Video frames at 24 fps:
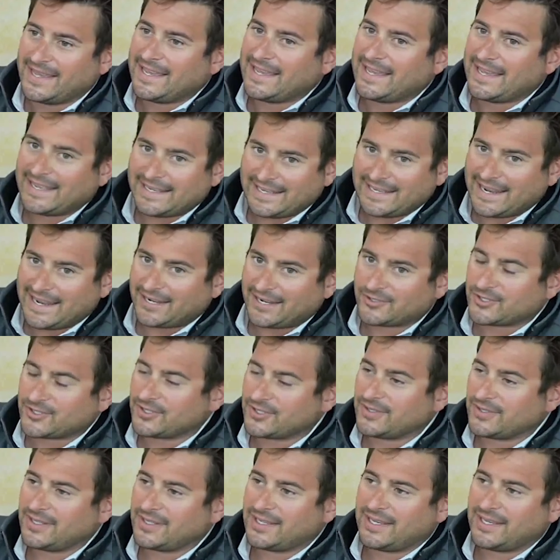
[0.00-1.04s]

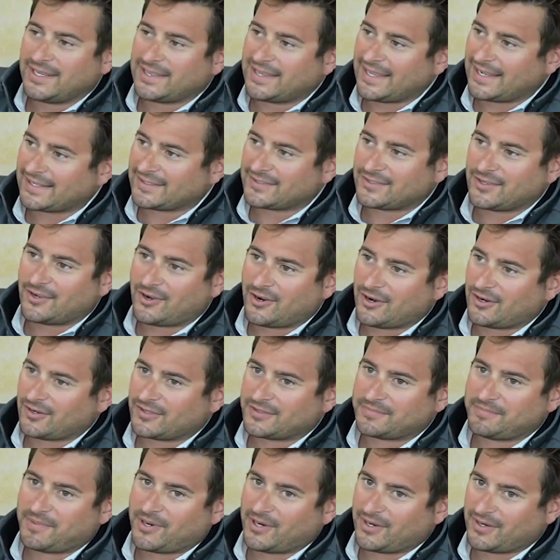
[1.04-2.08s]
naturally, that's the
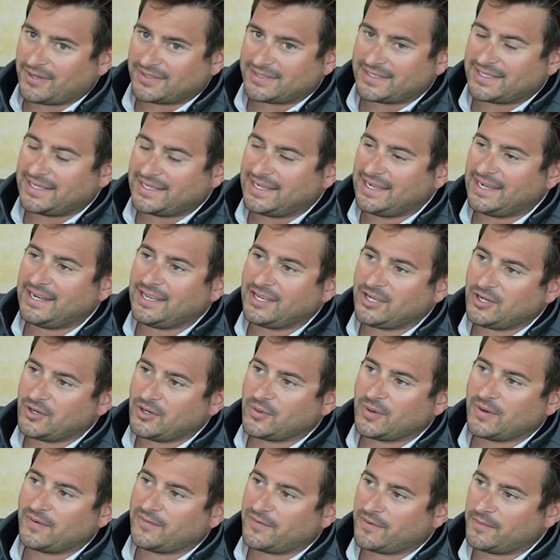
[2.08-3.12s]
hardest part is getting
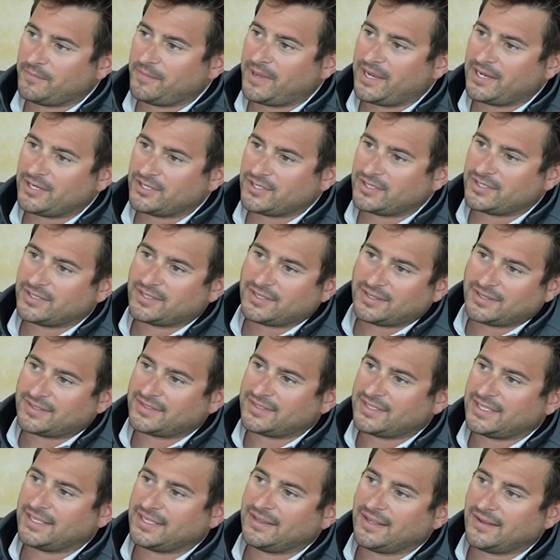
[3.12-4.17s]
your information to the
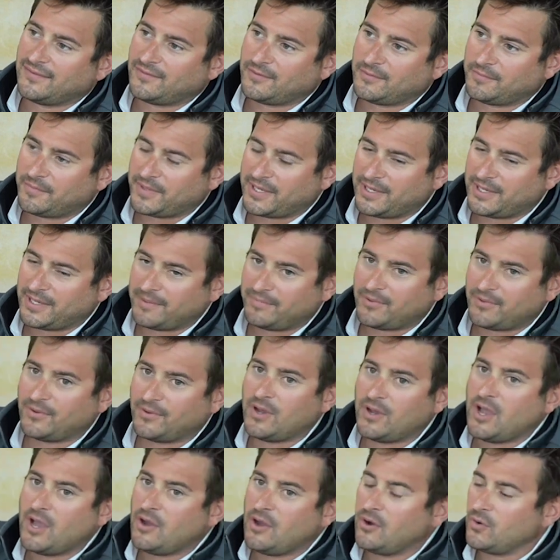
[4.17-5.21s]
C-level people
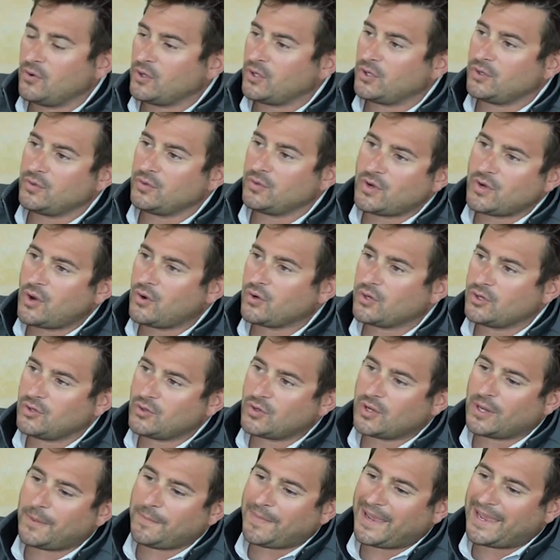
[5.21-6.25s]
who you know you
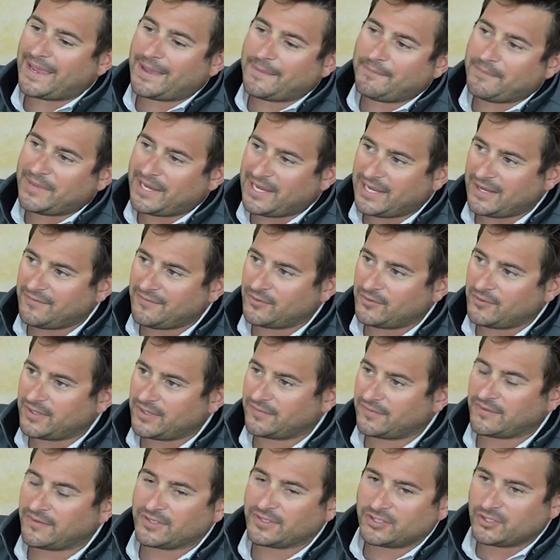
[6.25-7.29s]
can make a meaningful
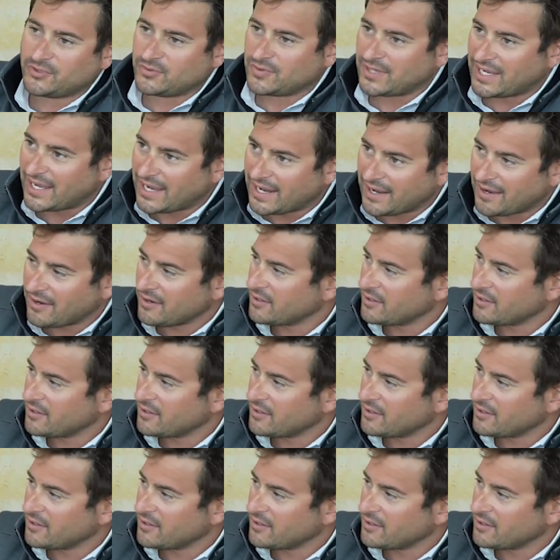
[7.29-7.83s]
difference. You care, you